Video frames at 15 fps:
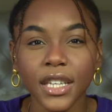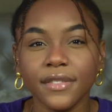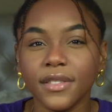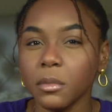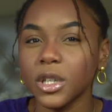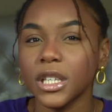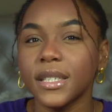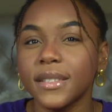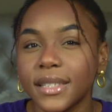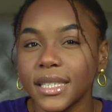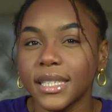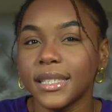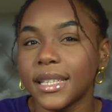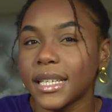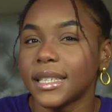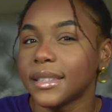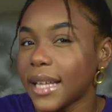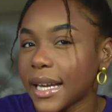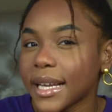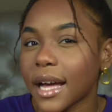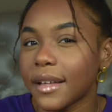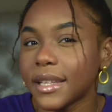if someone else did it and they don't
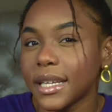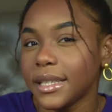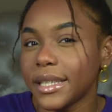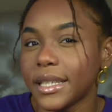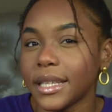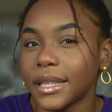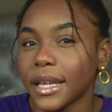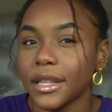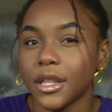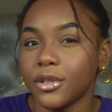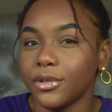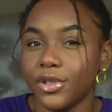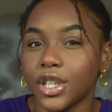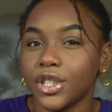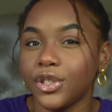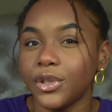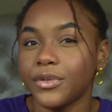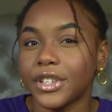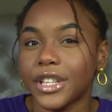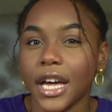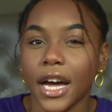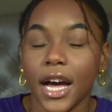like how they did it, like they'll judge you
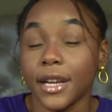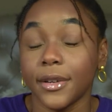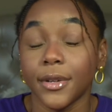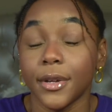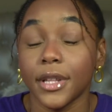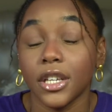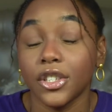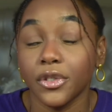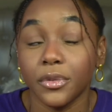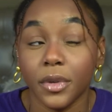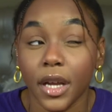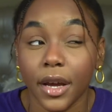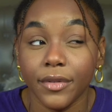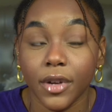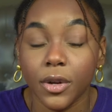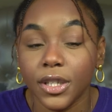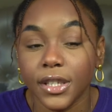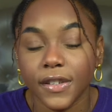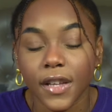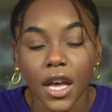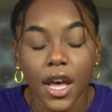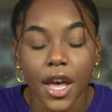for that. I don't know, that's just what I've
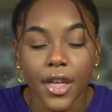noticed.